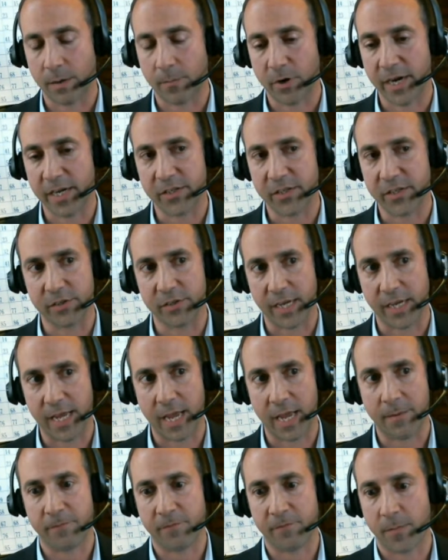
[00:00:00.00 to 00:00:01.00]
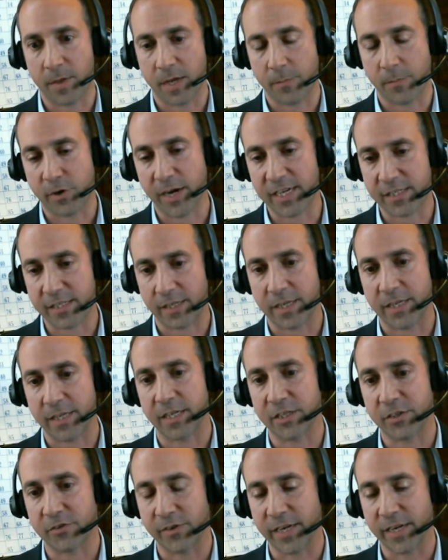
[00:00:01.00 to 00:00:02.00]
appraisers. They came from the appraisal
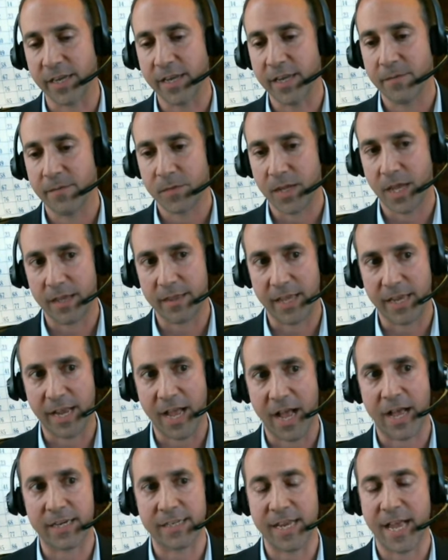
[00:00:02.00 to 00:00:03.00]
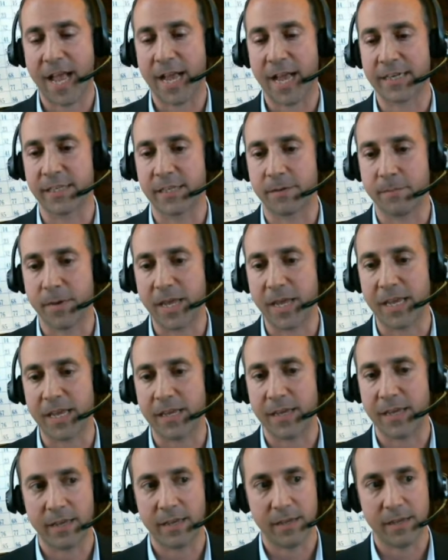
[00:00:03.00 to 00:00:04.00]
industry, and they contacted me,